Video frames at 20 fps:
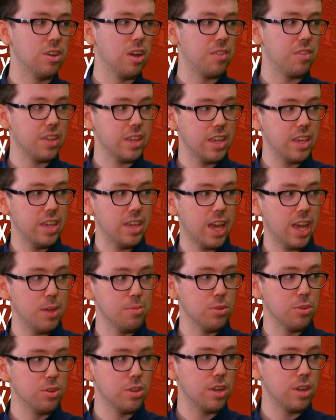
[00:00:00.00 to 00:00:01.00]
I think he
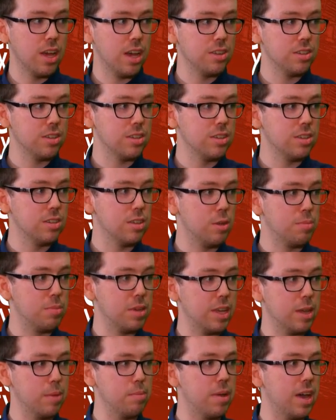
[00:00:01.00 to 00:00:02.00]
came on and had a
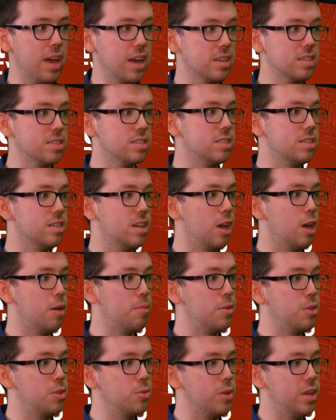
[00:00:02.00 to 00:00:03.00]
big impact
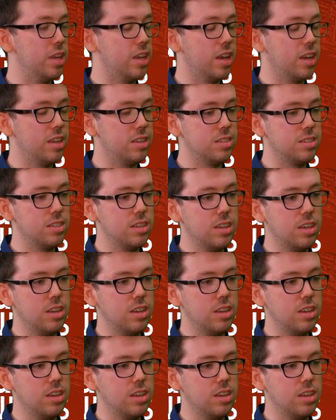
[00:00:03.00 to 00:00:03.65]
at the weekend.